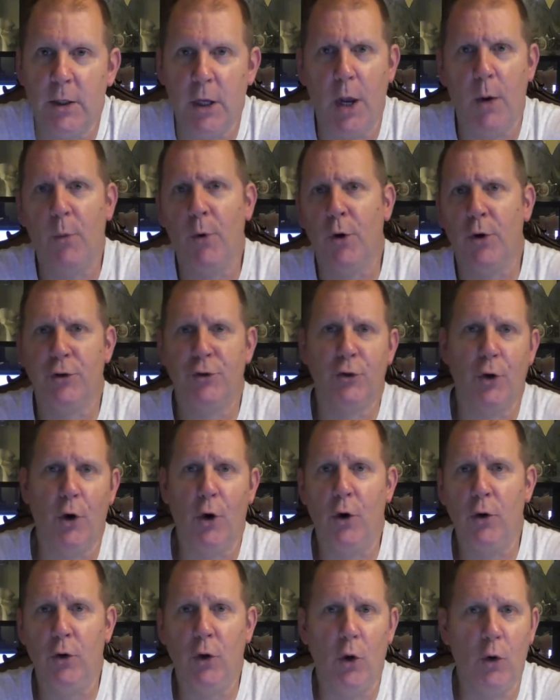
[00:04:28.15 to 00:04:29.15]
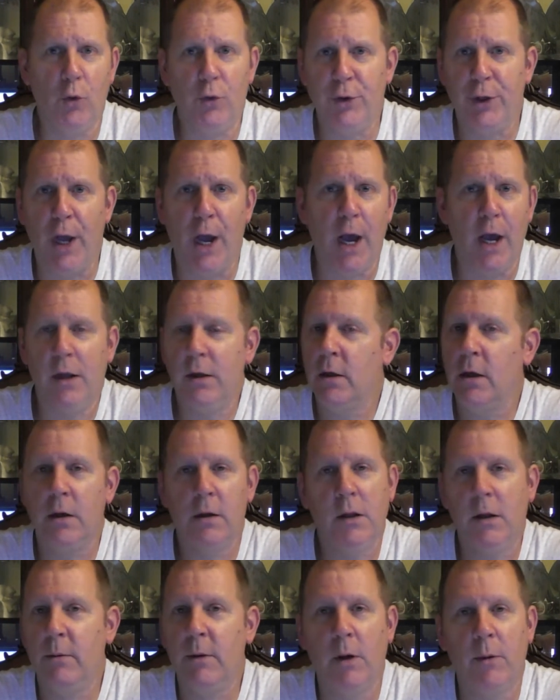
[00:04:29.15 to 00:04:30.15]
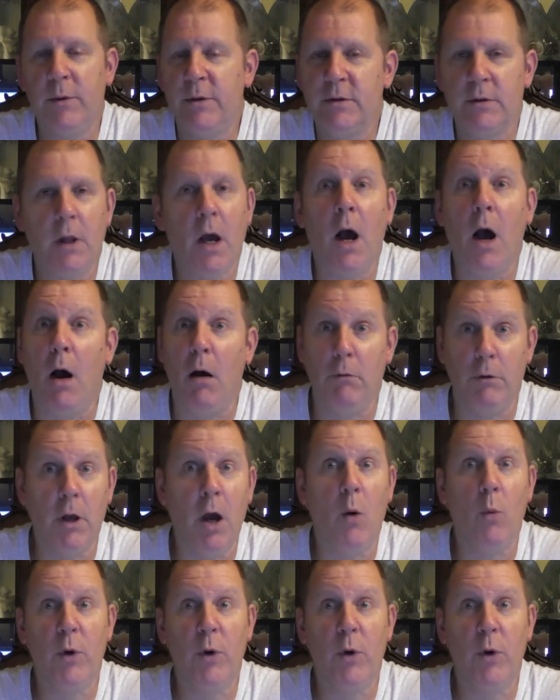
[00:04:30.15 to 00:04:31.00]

Yeah, we're going to start unloading guys. No, no, no, no, no.